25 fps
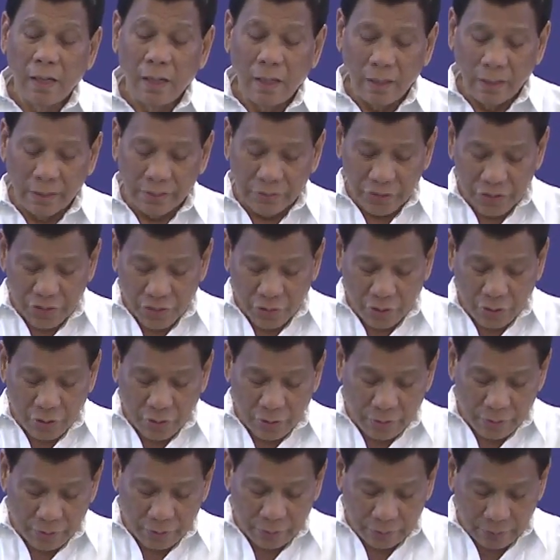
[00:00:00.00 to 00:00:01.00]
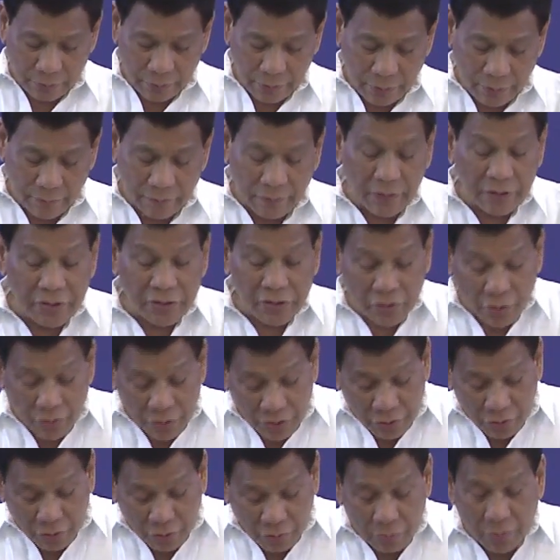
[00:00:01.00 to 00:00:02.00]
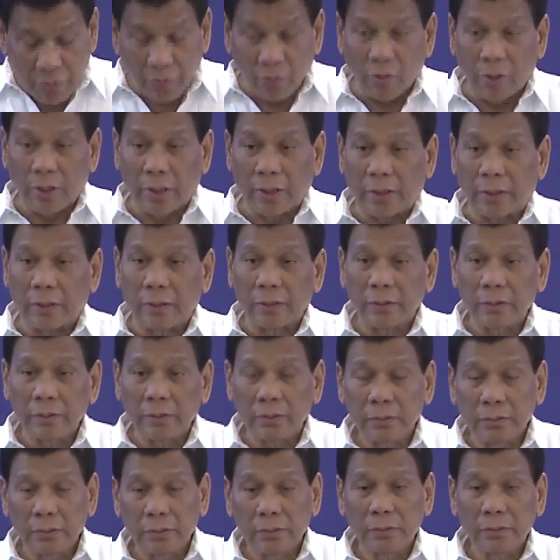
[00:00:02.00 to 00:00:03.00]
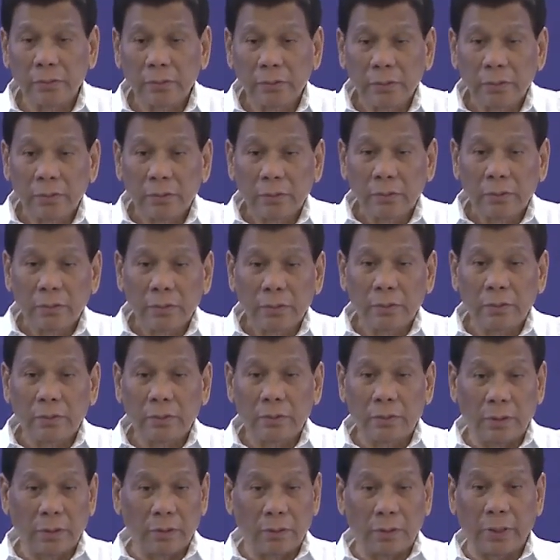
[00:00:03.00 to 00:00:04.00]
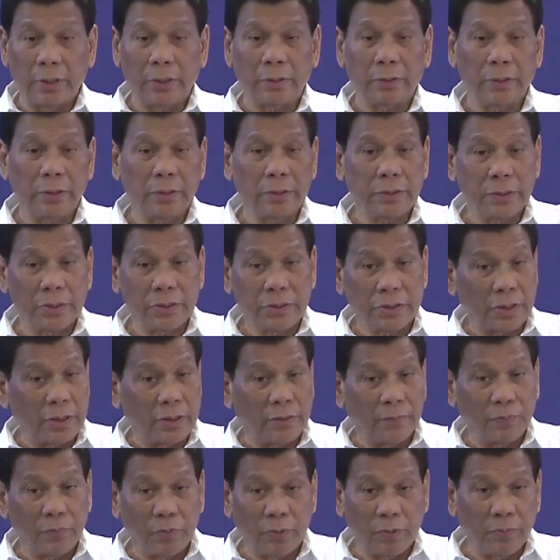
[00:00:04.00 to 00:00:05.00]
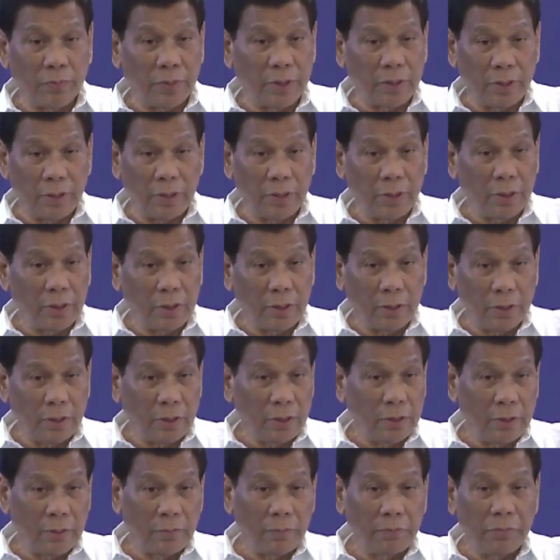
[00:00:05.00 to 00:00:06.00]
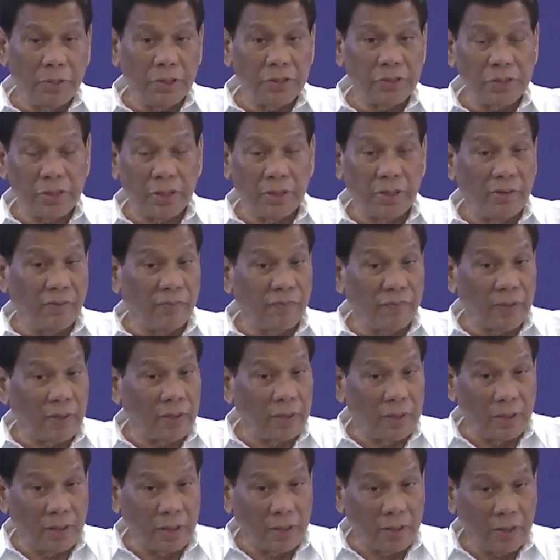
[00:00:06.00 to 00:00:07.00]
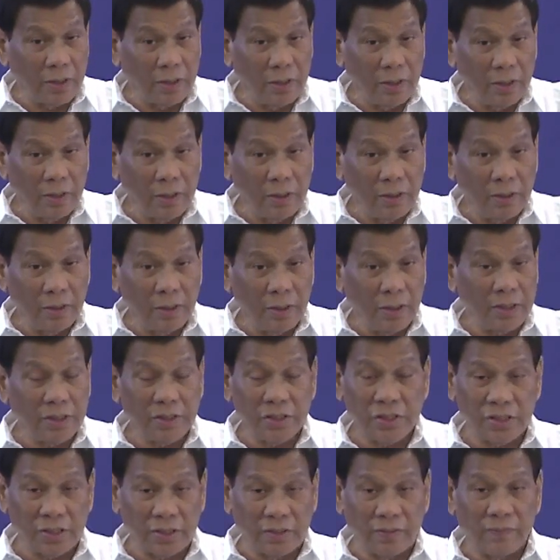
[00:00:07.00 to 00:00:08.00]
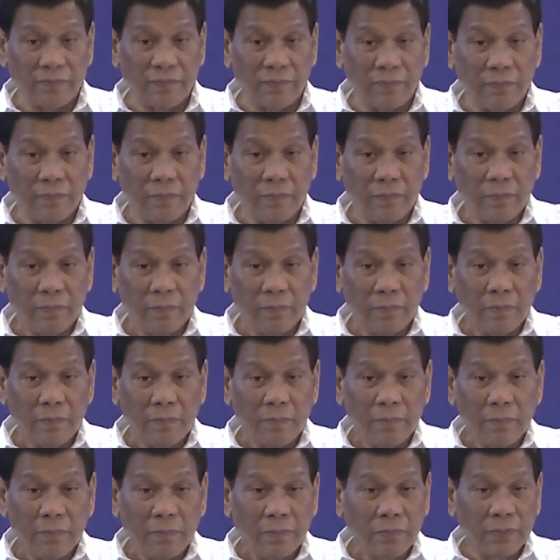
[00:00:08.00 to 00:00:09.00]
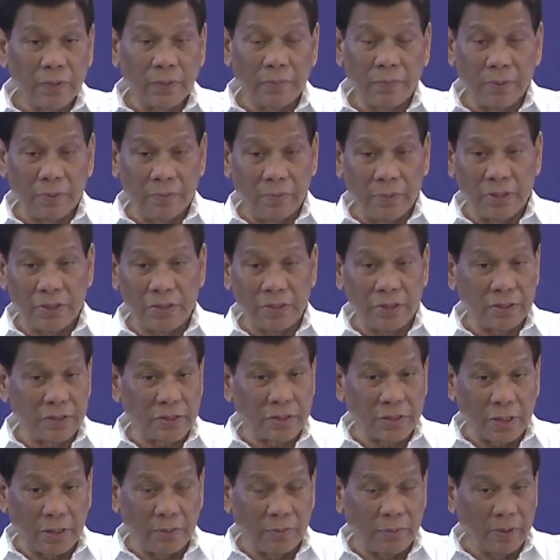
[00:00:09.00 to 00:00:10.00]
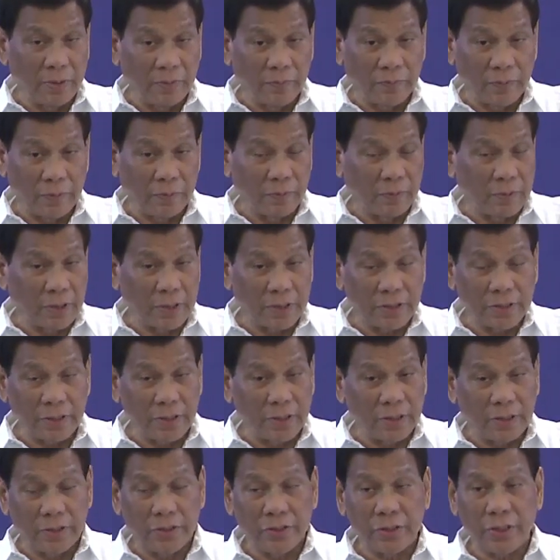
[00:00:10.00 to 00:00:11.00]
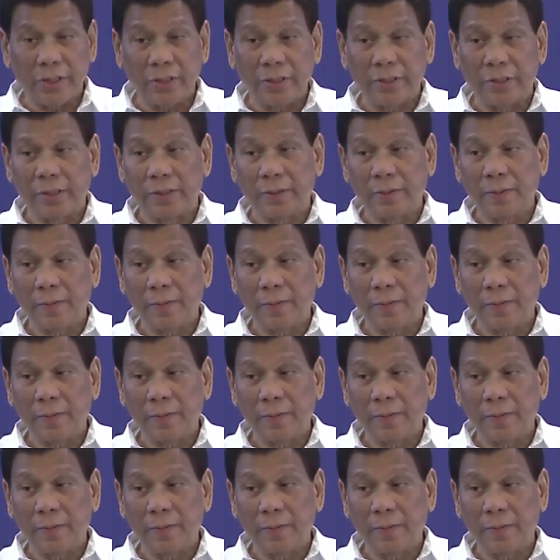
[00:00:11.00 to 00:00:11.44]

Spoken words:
And so, if there's going to be war, the United States itself would be busy defending itself from the missiles coming from Russia and China.